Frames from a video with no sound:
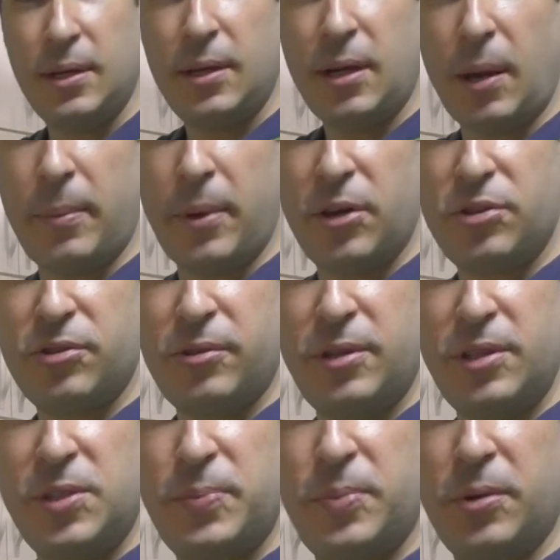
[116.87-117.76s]
a
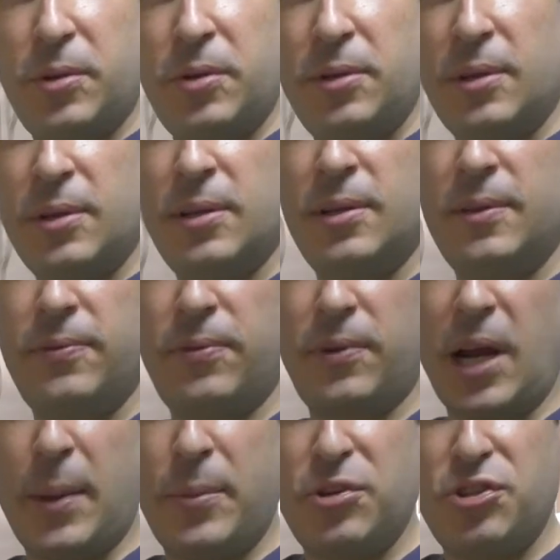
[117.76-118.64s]
measuring spoon
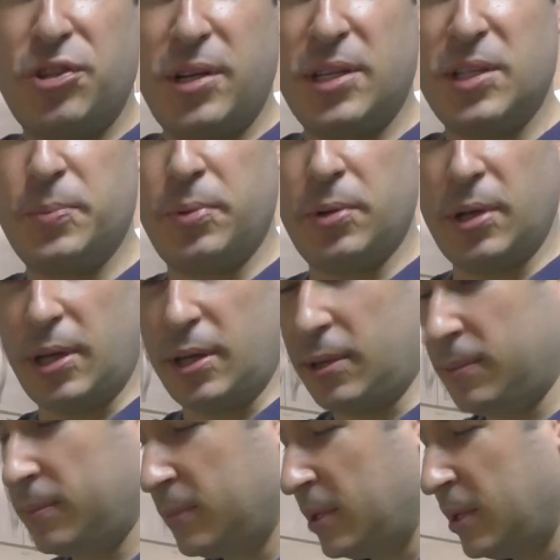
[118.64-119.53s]
for how much you need to put
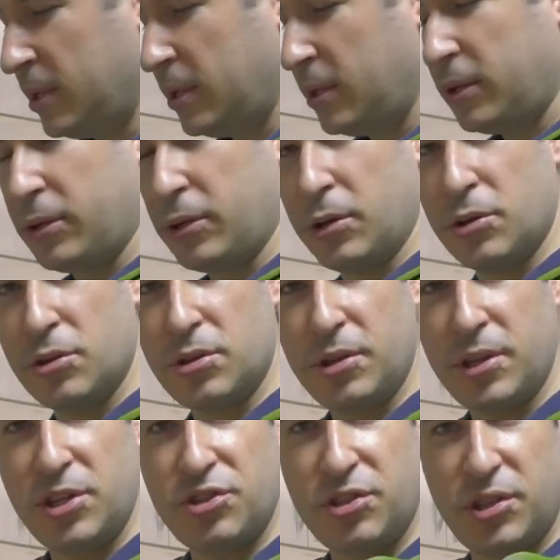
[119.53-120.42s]
in.
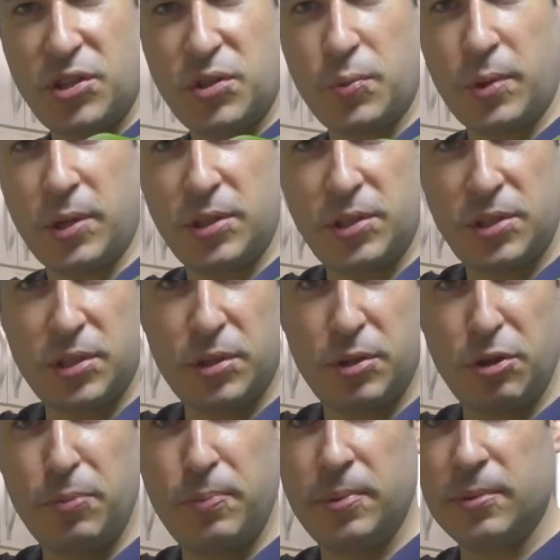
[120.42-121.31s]
Usually just 1
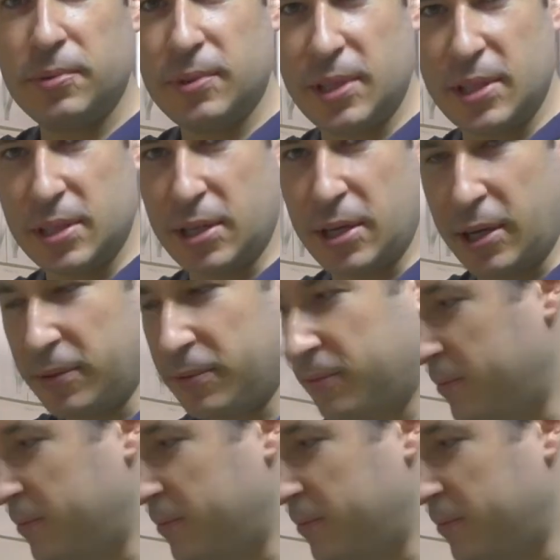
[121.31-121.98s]
scoop is enough